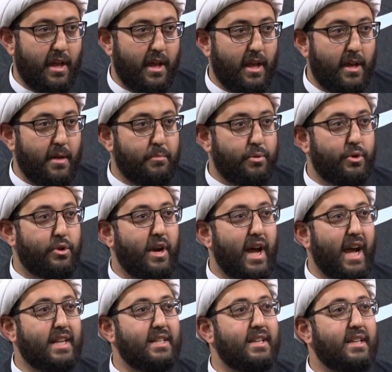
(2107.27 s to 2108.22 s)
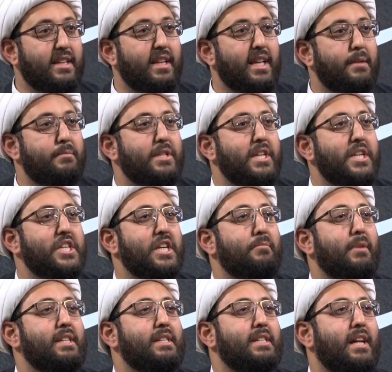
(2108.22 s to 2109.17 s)
Practically, I'm teaching
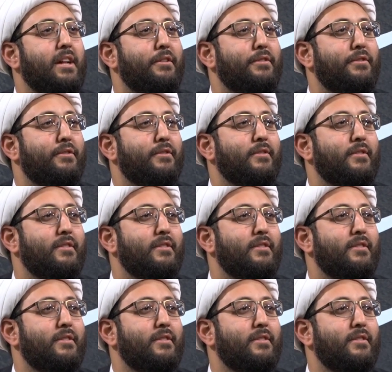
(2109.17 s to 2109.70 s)
myself